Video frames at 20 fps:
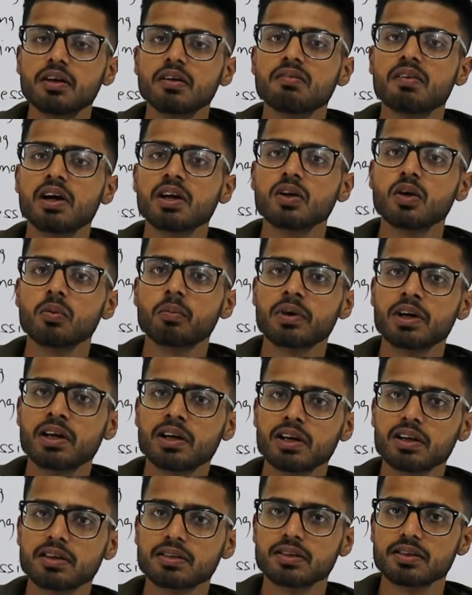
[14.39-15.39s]
when the
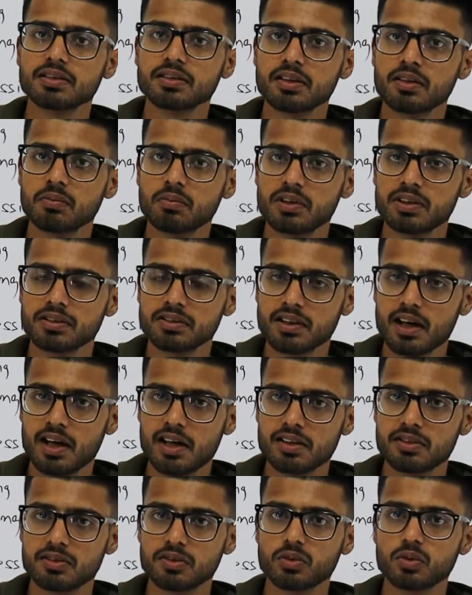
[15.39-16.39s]
operating system
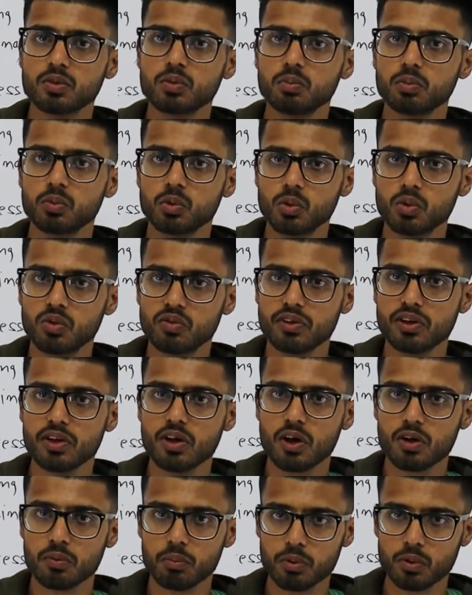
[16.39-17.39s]
decides to move
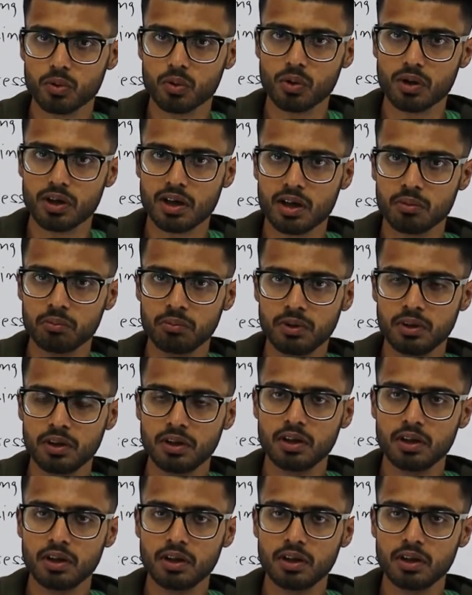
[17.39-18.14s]
your program